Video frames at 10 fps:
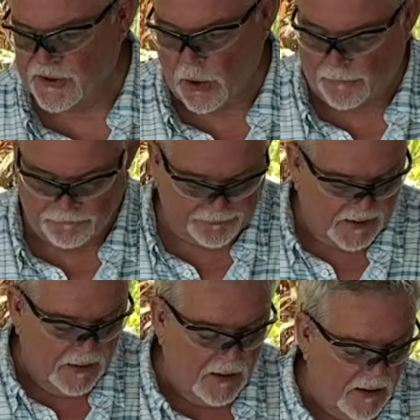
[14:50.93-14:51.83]
So
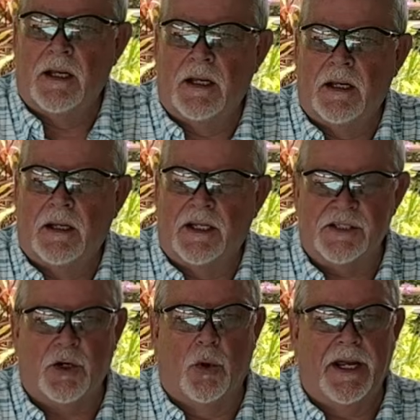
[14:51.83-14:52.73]

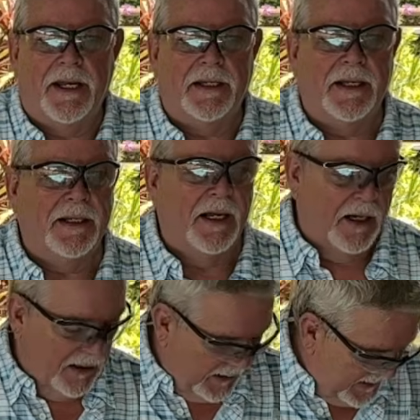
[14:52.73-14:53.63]
Let's go ahead and
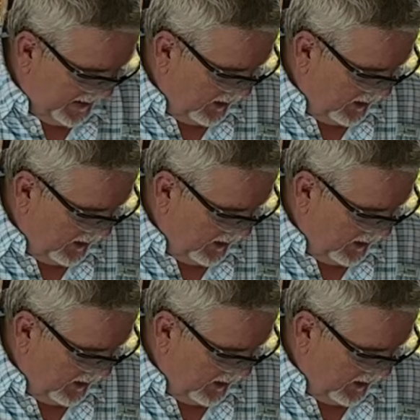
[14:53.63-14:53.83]
again,